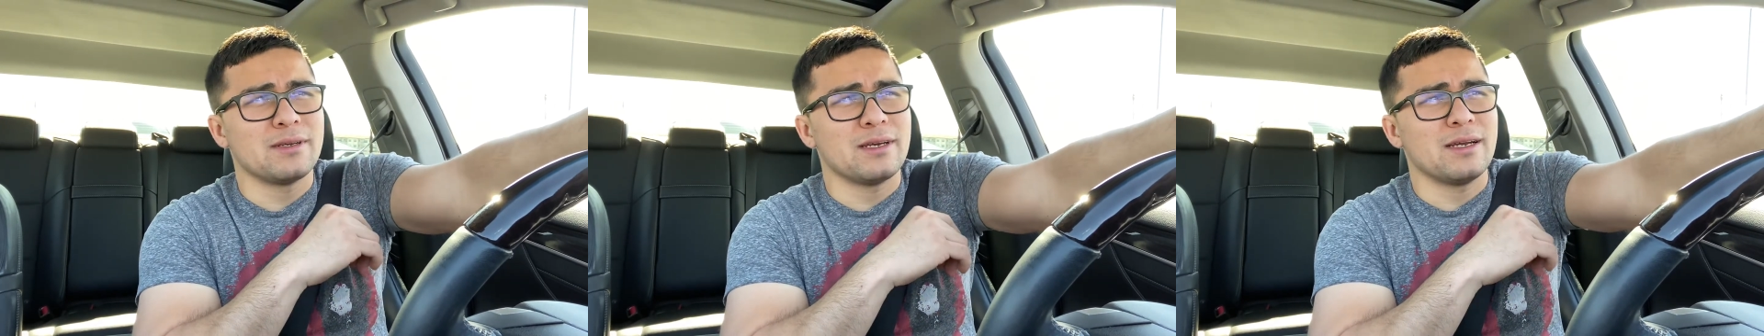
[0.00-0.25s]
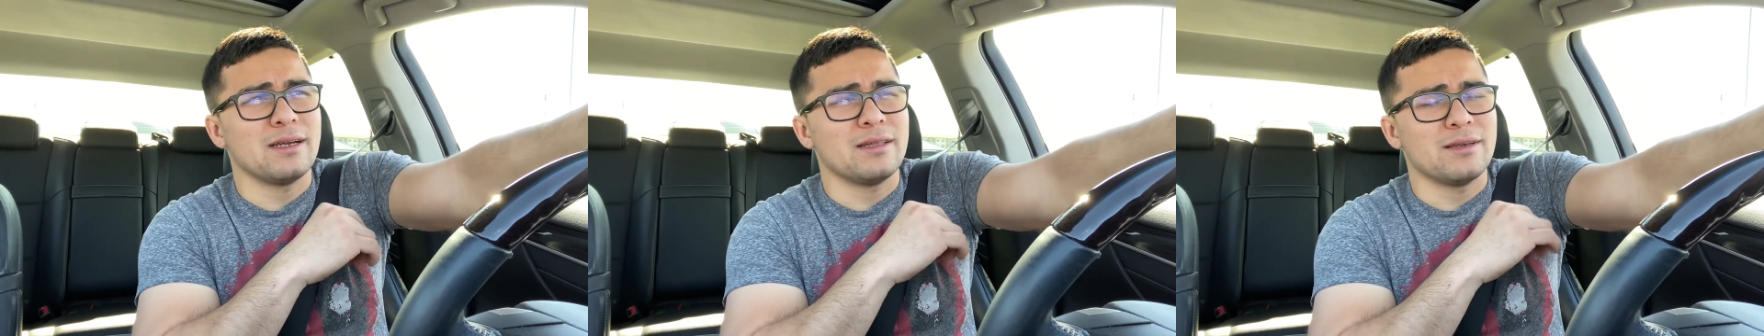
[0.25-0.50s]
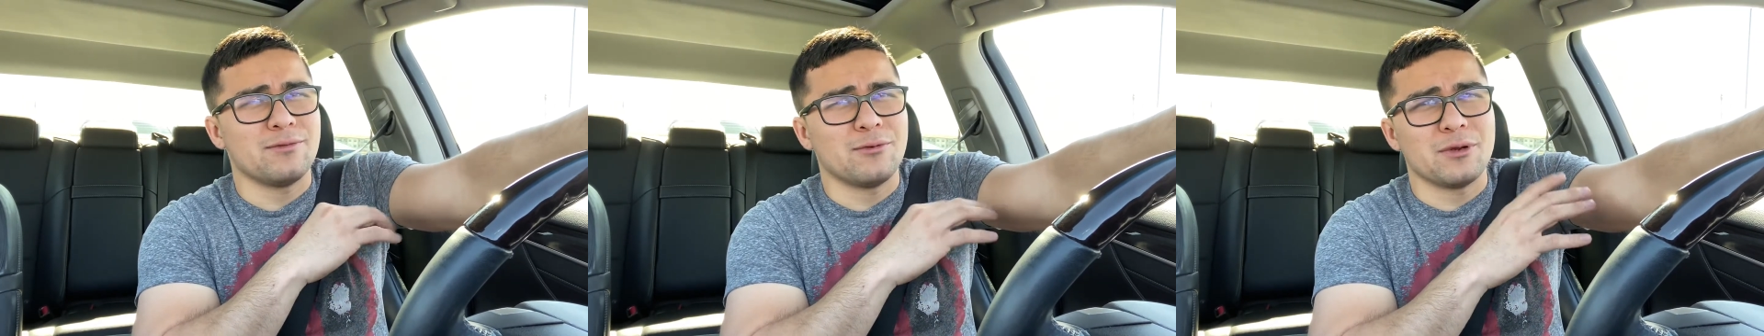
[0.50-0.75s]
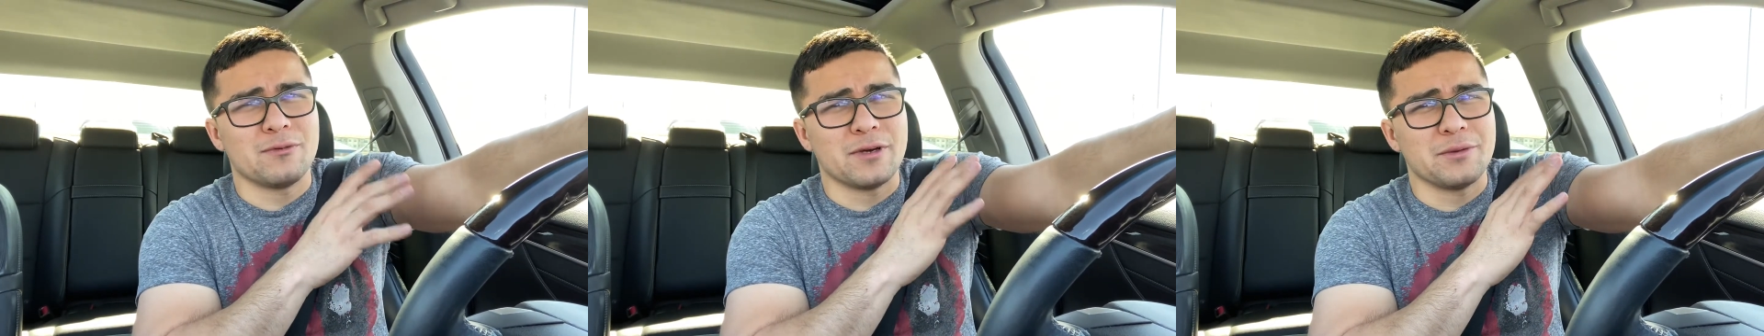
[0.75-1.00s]
I got like
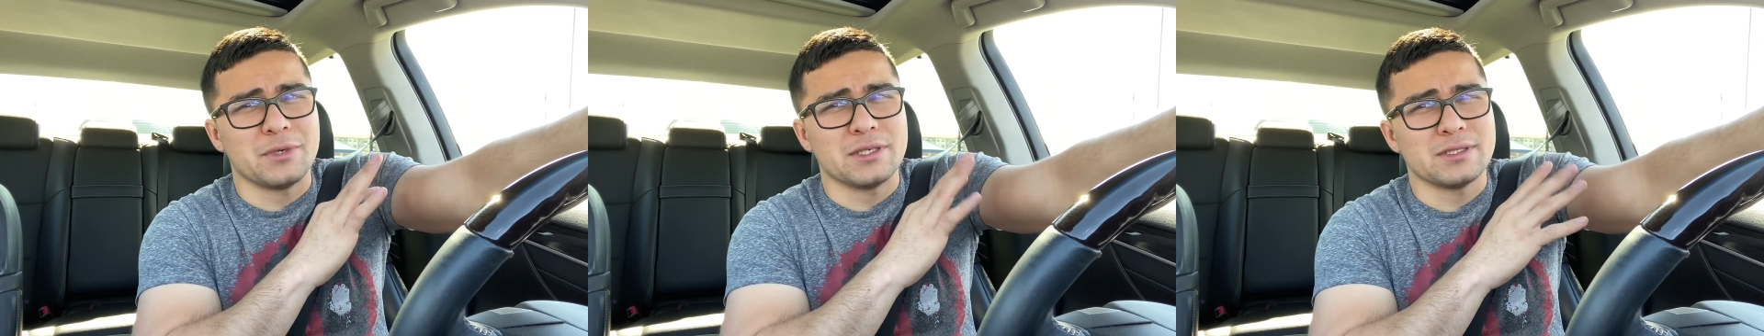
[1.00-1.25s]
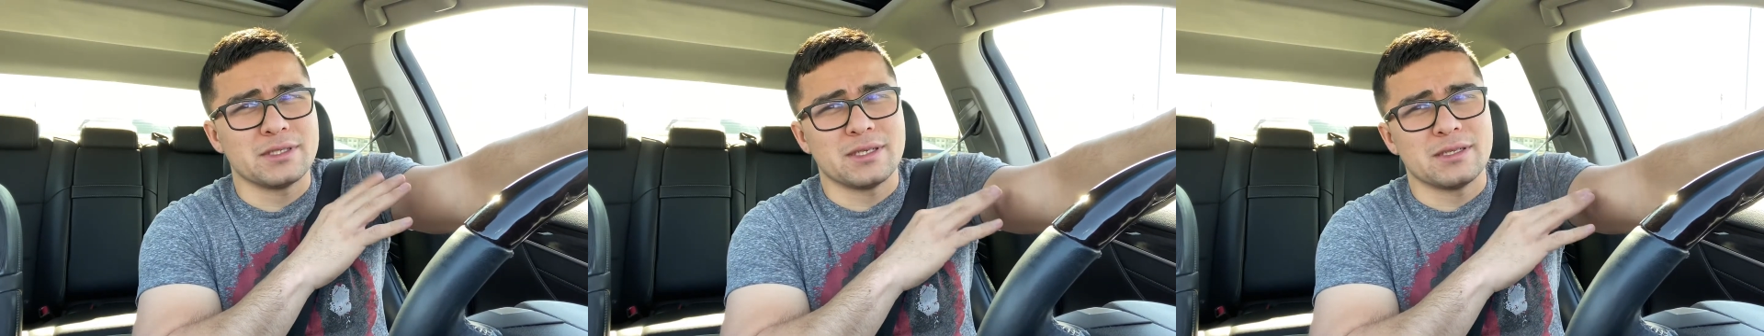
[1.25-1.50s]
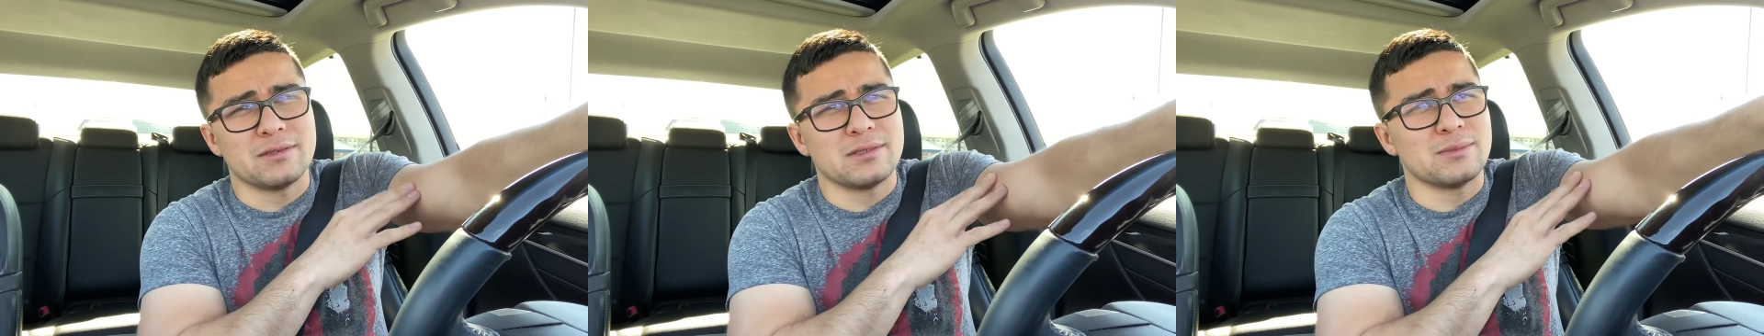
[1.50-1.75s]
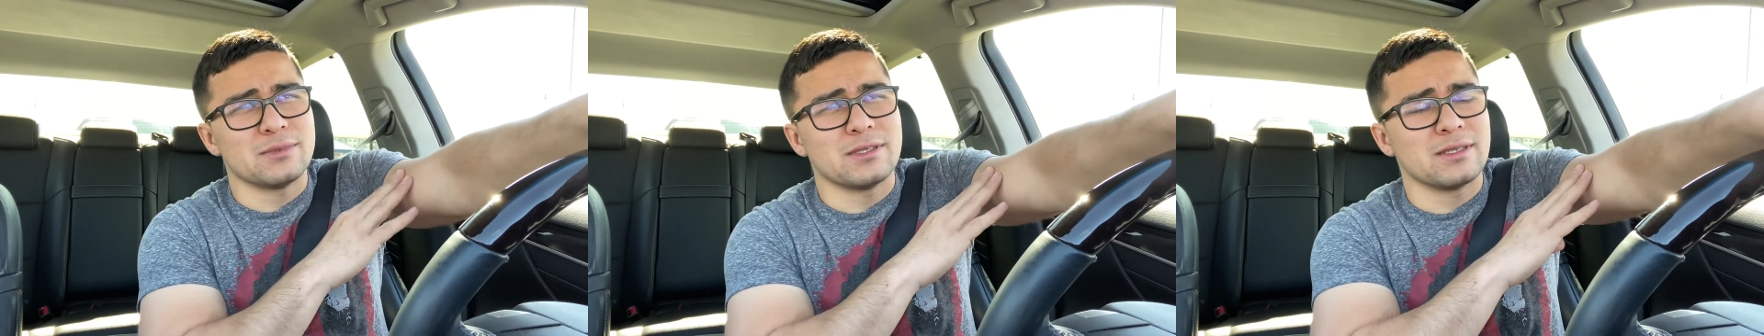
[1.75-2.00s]
45 miles to the gallon or
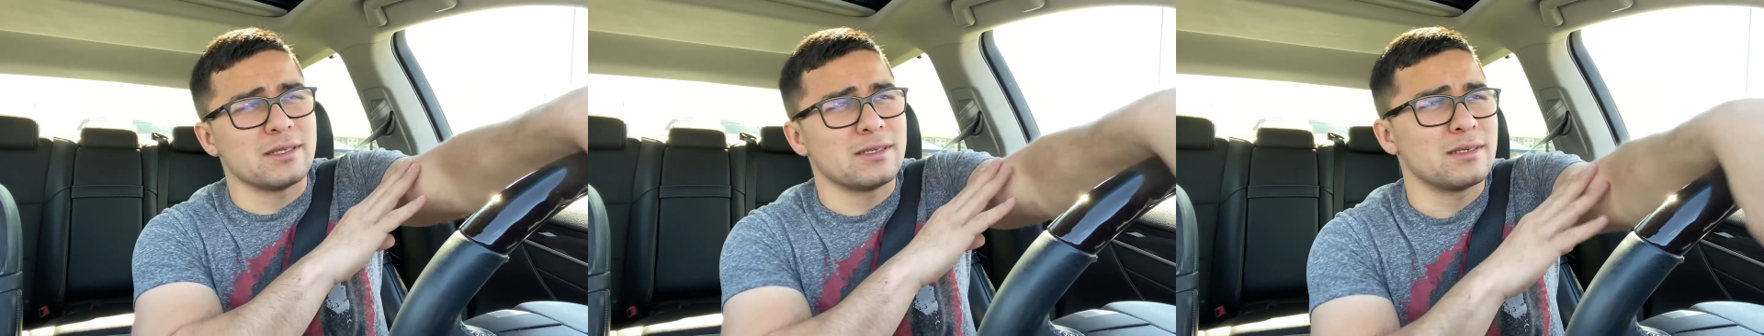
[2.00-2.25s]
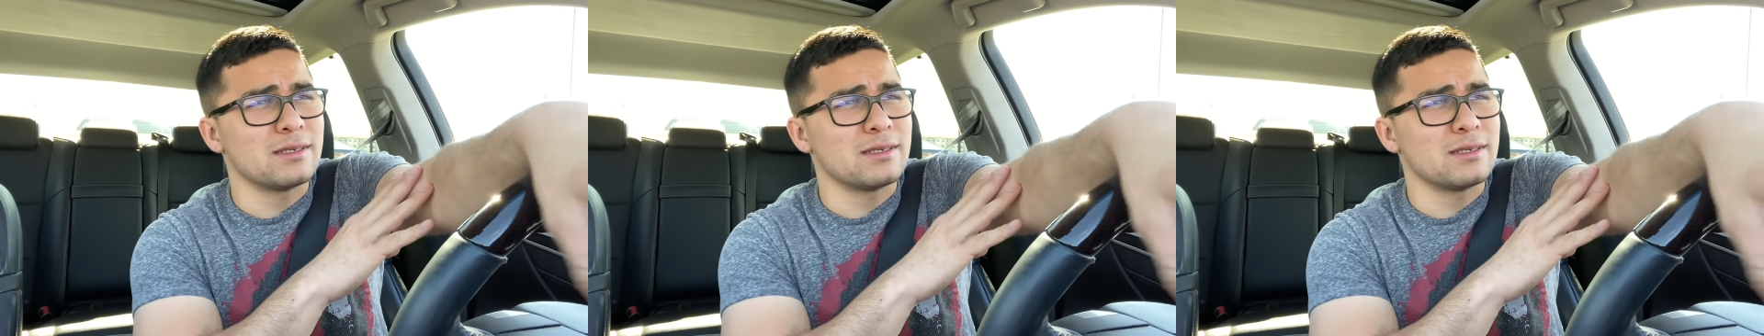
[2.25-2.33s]
something like that.